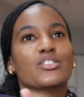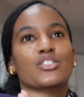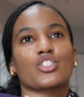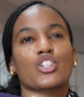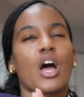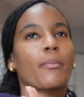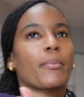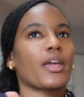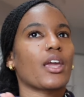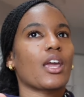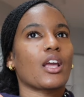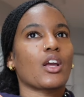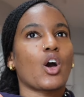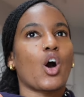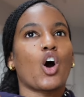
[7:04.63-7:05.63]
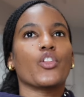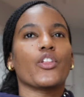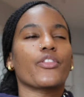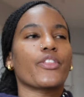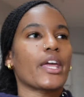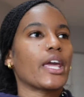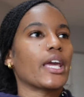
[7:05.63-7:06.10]
shopping, all the
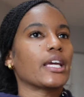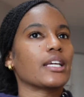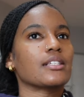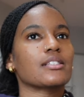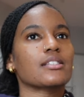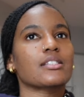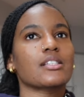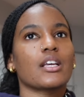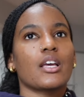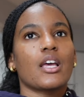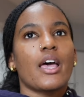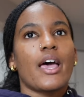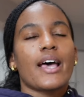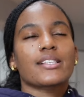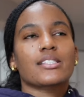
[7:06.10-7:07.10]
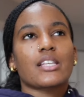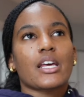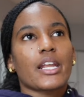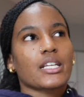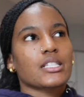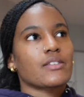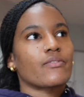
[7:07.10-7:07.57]
things.
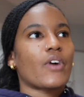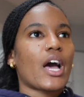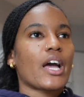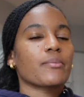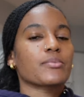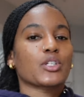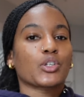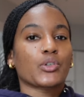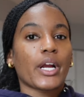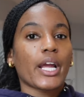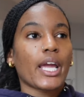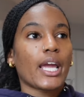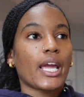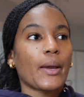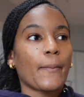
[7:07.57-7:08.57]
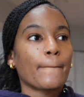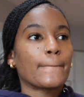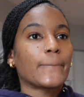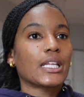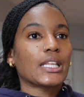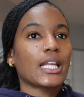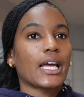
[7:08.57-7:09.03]
Aesthetics and vibes are great,
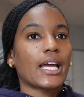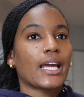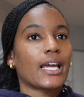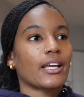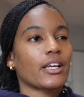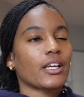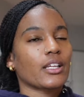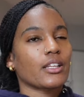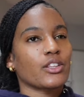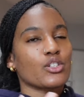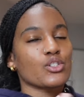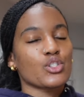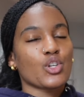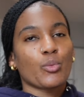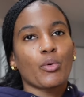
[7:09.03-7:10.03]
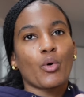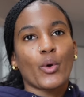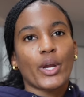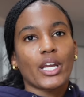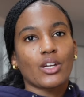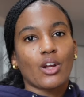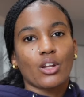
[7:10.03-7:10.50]
but like there's no
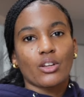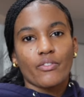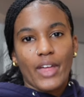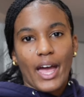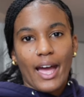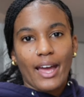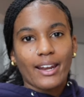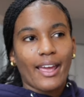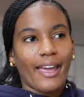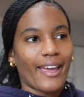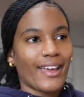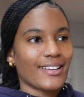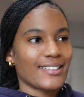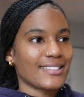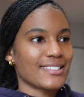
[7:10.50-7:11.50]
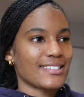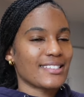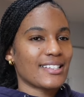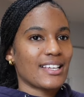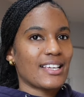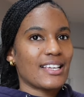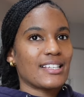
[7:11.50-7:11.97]
point in all of that and
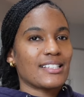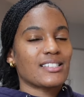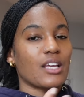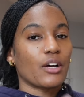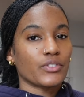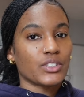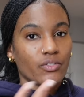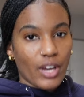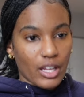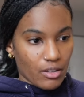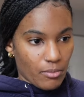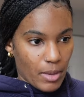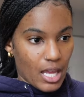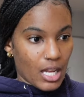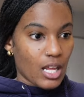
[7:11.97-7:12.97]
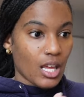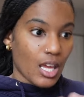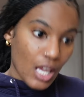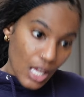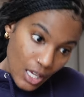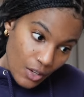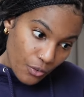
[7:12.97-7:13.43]
self-development
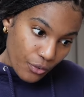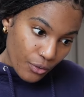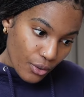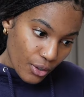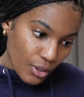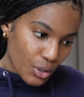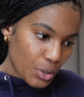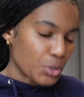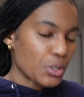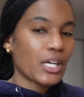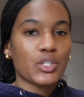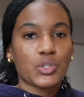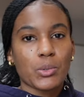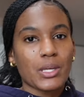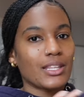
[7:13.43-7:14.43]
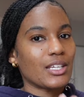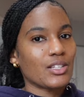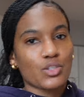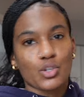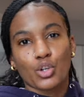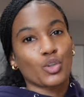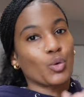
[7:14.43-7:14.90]
if you're not doing the
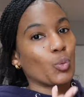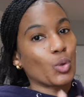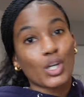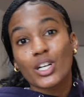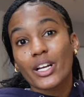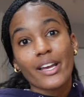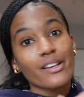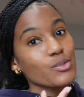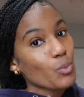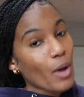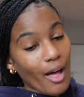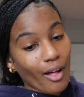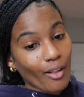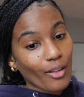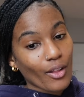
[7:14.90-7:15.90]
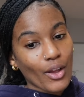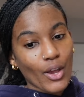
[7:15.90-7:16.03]
internal work as well.